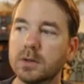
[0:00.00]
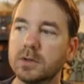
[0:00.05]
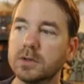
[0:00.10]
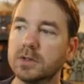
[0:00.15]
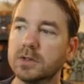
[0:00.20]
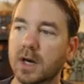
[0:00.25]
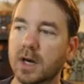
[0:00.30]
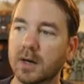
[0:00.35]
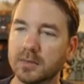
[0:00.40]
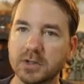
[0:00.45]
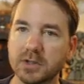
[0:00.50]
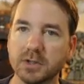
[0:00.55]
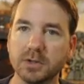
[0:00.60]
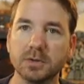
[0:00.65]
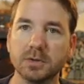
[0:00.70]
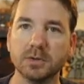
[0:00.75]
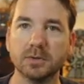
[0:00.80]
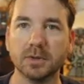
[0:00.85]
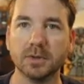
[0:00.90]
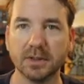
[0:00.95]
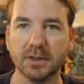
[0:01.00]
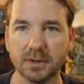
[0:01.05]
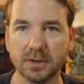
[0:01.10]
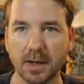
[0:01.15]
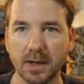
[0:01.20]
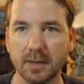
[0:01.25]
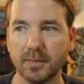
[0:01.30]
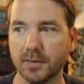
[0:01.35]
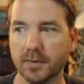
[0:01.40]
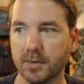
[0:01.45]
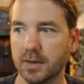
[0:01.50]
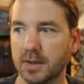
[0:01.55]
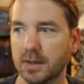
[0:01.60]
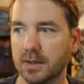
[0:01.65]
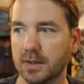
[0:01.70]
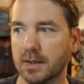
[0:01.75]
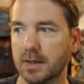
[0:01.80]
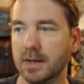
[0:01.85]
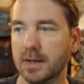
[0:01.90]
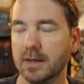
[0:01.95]
top 2, and top 3.
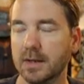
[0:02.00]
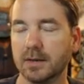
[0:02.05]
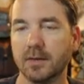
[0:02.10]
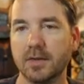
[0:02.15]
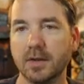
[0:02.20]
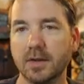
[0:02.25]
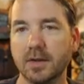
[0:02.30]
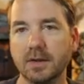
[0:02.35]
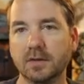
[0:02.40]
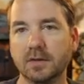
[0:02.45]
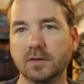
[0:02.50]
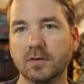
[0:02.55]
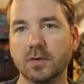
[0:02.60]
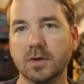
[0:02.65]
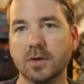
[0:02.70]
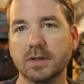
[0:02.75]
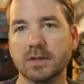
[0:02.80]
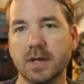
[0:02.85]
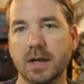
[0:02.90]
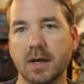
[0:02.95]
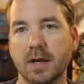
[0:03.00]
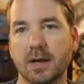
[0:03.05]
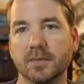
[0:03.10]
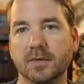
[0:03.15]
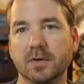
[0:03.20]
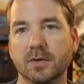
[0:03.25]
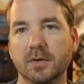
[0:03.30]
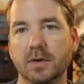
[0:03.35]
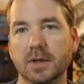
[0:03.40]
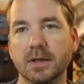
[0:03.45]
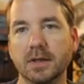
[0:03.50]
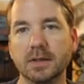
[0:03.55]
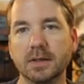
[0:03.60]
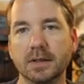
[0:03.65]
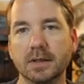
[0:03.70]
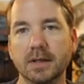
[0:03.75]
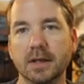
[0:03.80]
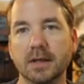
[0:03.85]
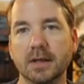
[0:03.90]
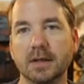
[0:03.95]
Now, these 3 tops are
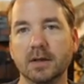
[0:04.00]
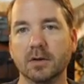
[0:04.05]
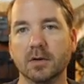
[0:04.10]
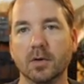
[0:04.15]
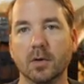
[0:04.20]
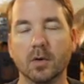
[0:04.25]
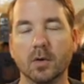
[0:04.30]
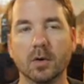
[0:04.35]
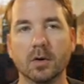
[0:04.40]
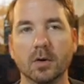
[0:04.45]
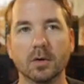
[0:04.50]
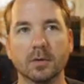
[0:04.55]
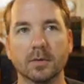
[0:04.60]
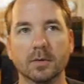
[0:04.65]
indicating, or they're